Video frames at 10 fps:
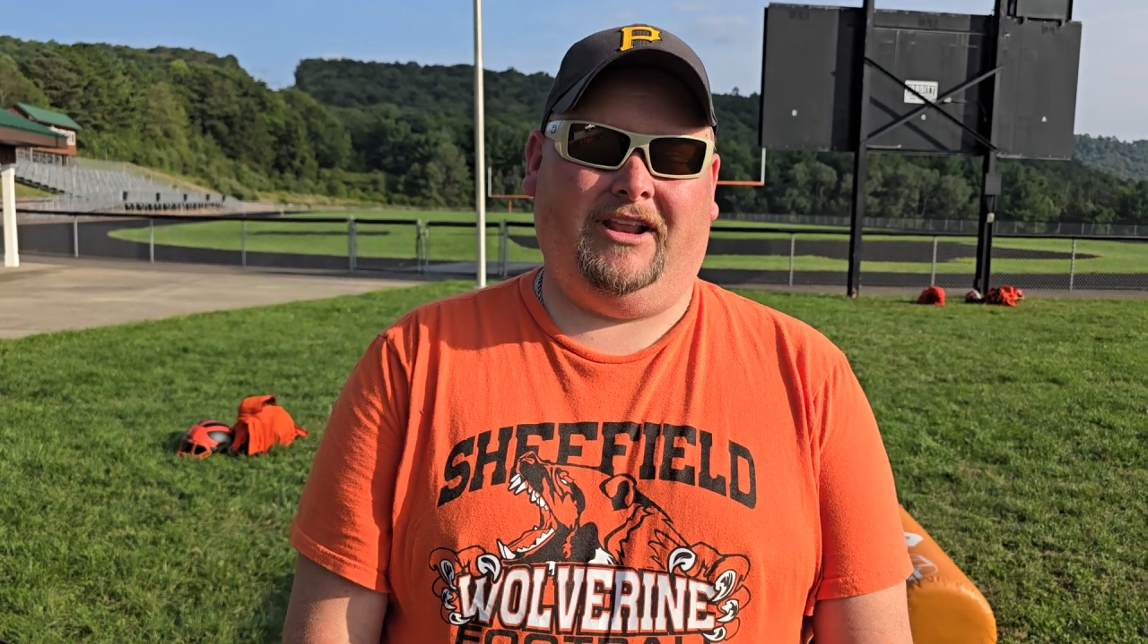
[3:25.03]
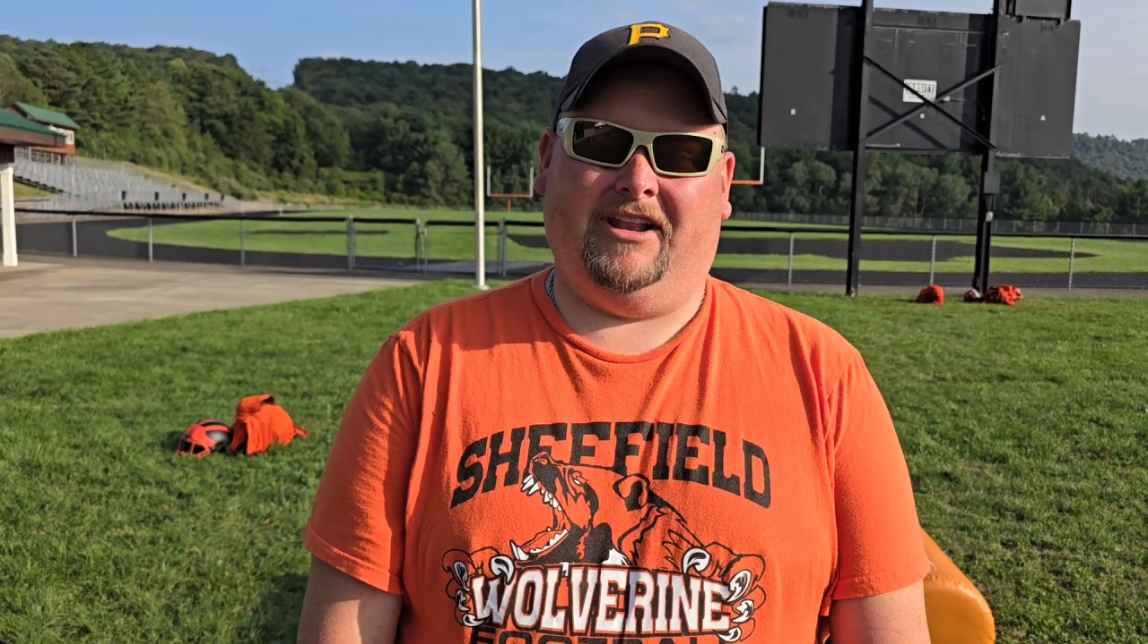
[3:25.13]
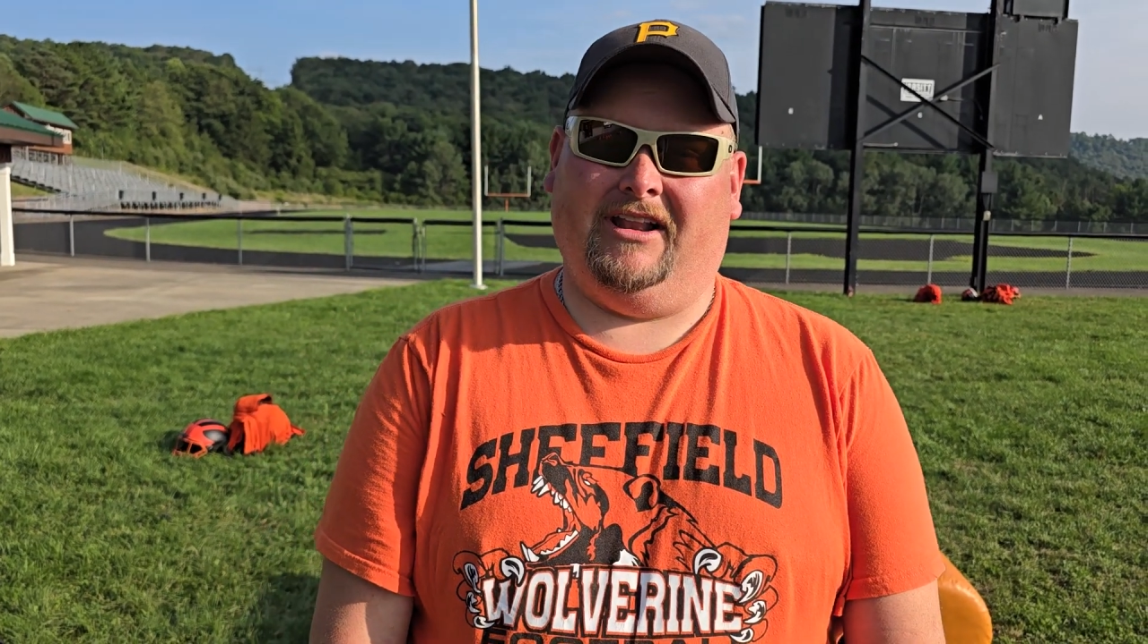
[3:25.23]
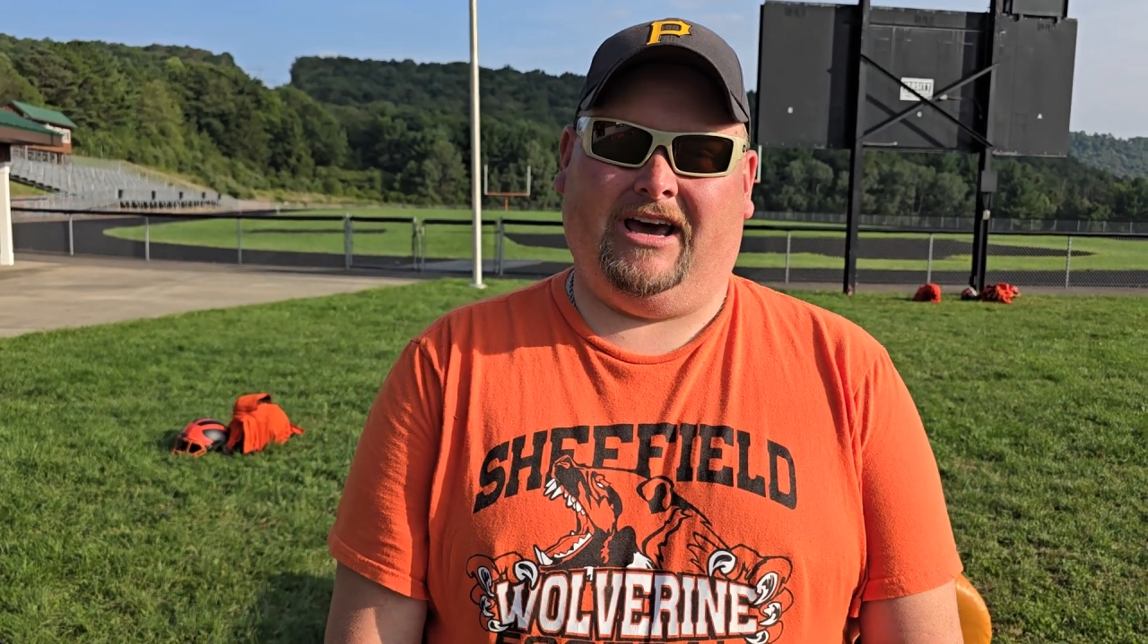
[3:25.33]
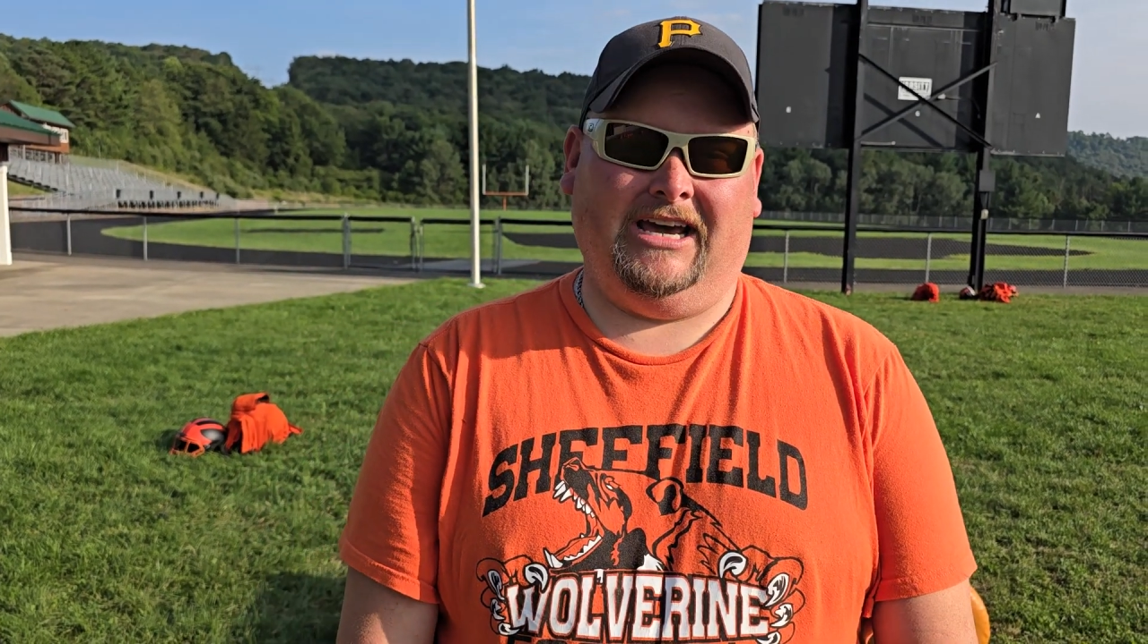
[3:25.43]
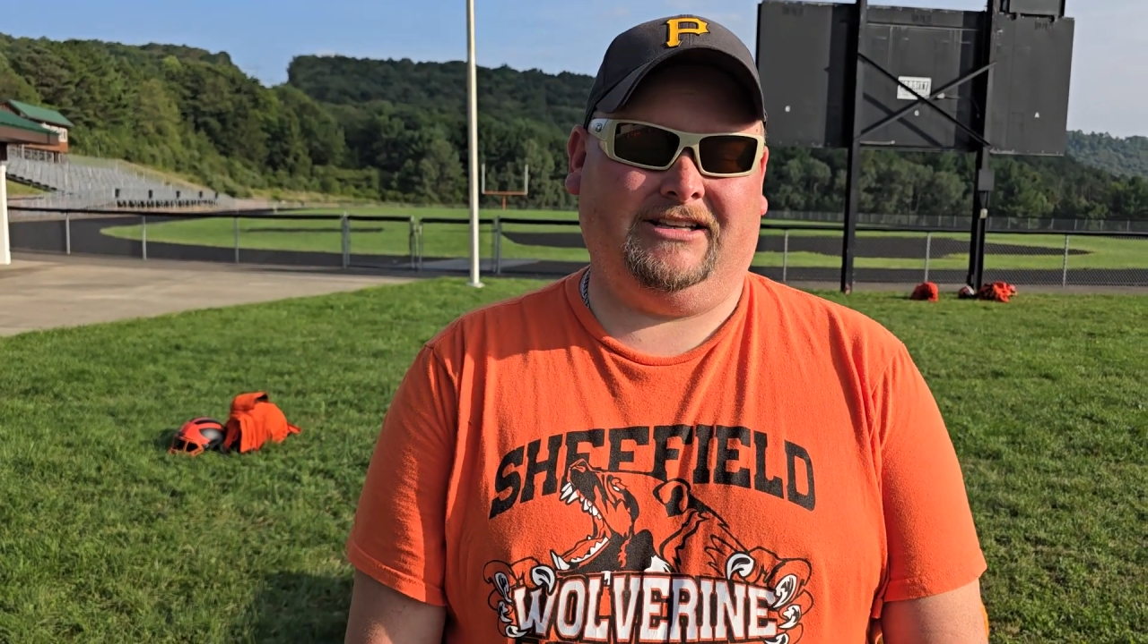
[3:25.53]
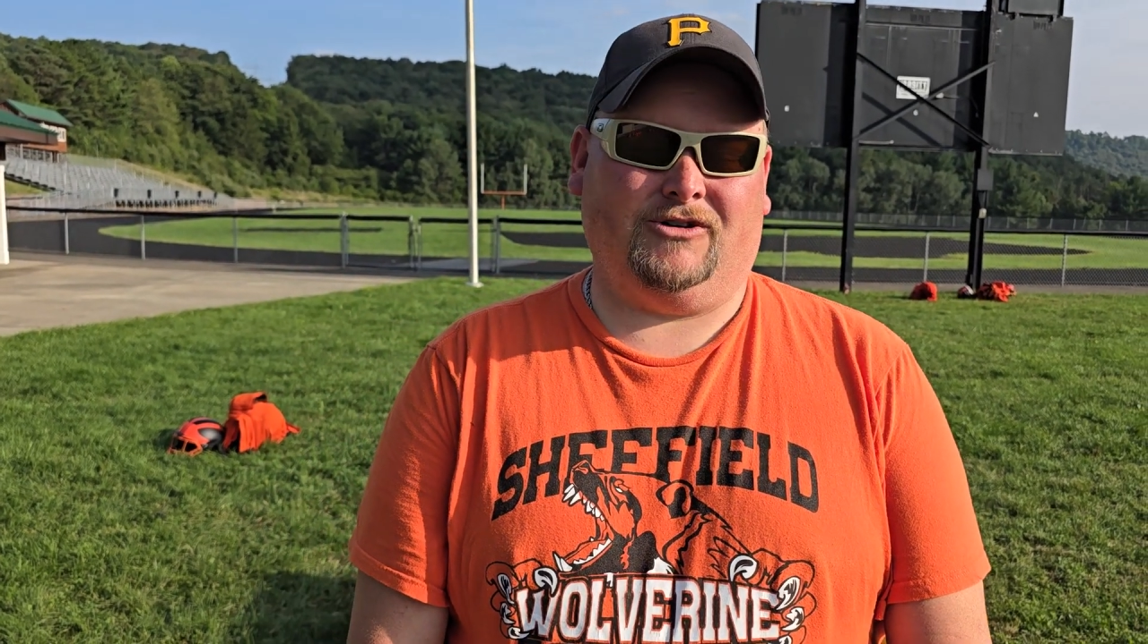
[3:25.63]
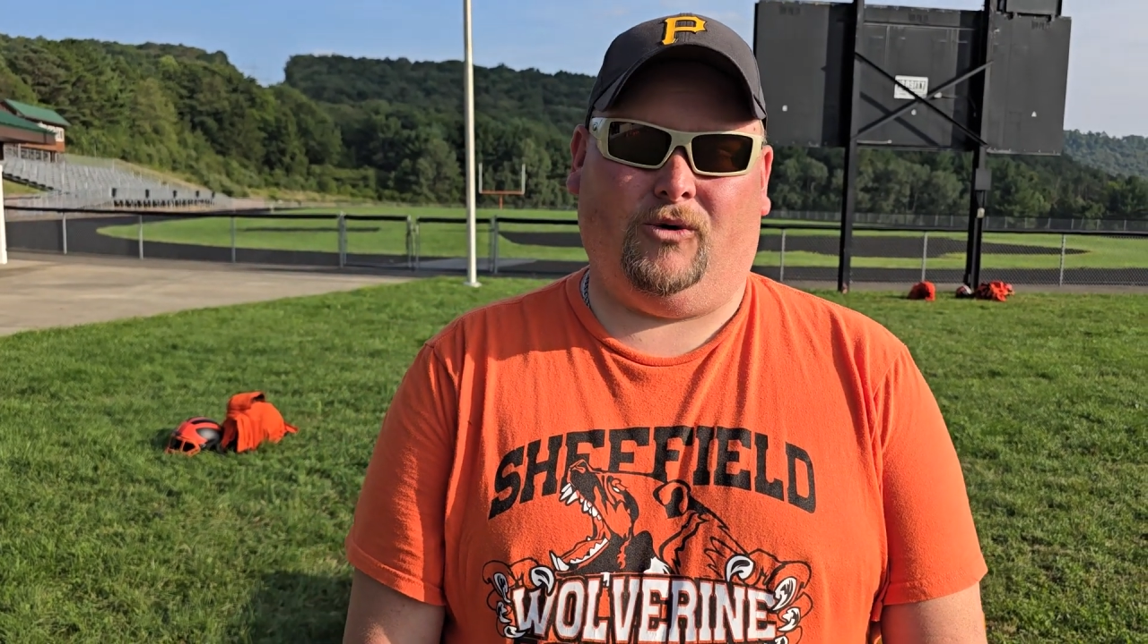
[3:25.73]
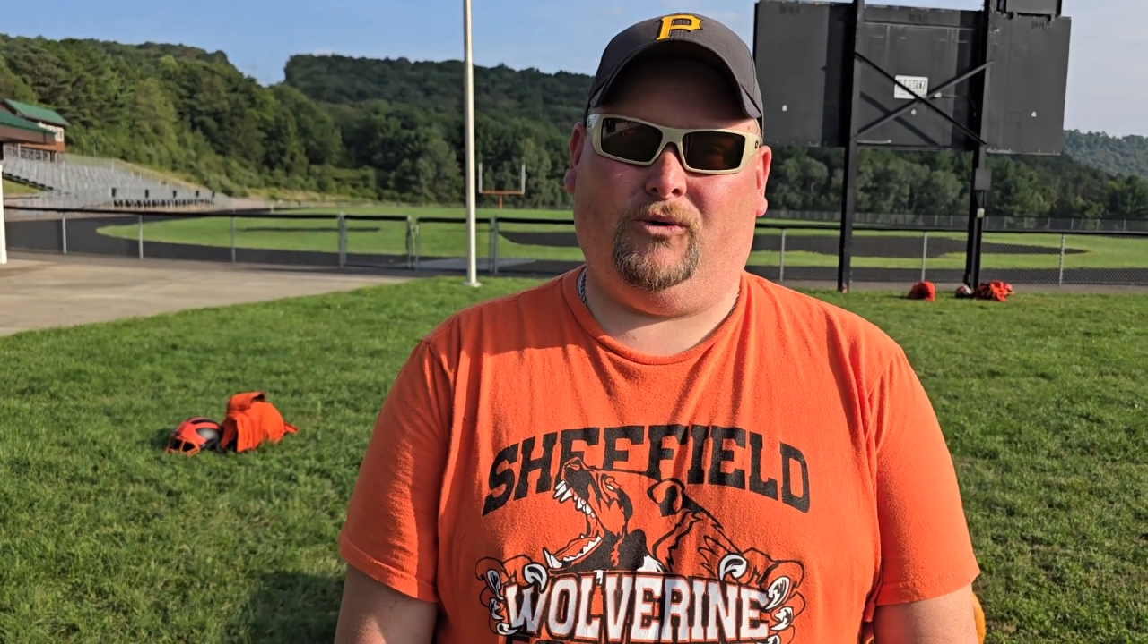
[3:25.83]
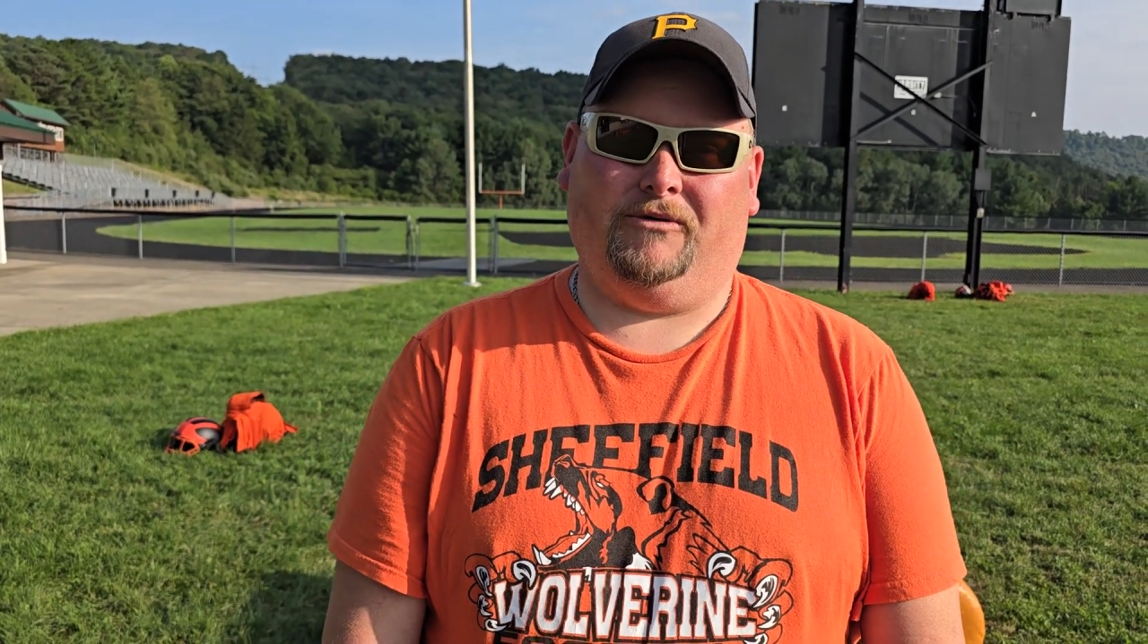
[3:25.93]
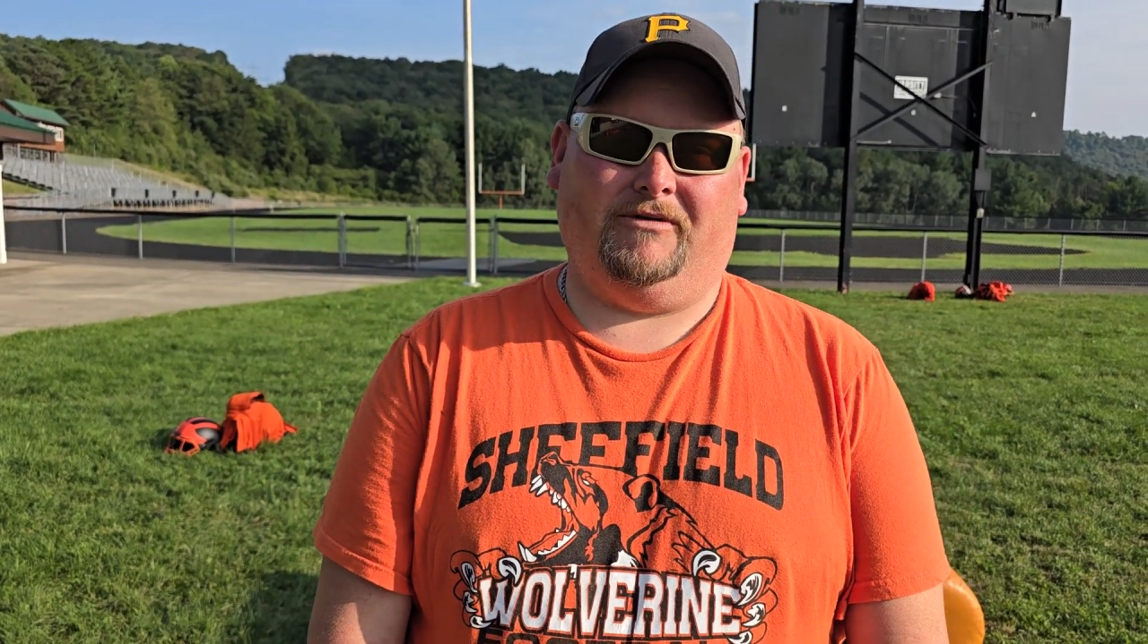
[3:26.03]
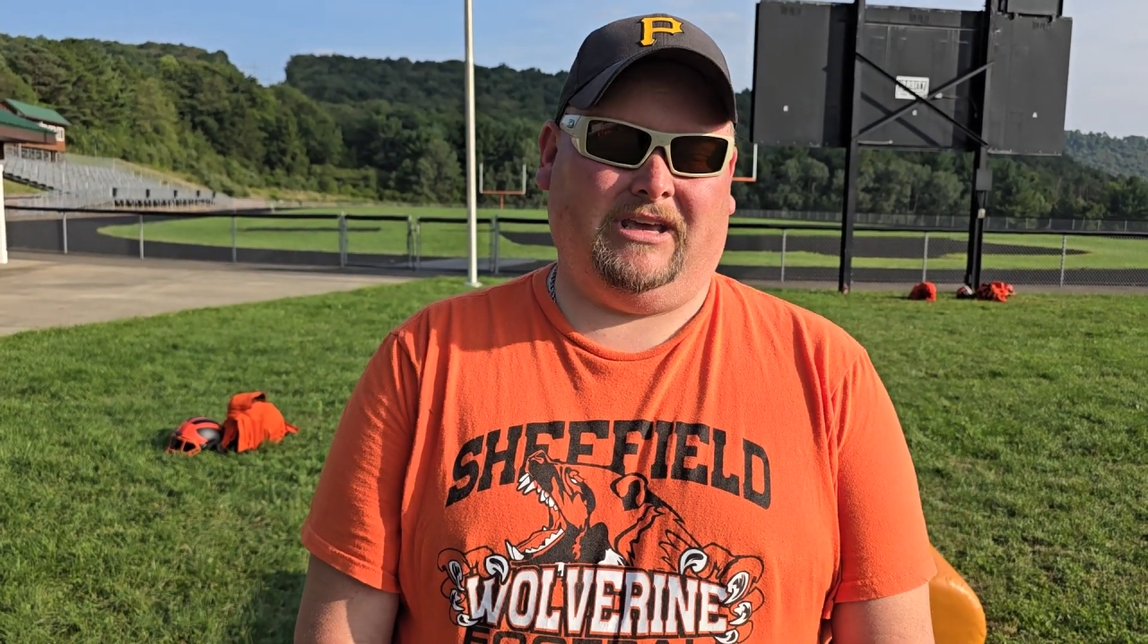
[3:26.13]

and I told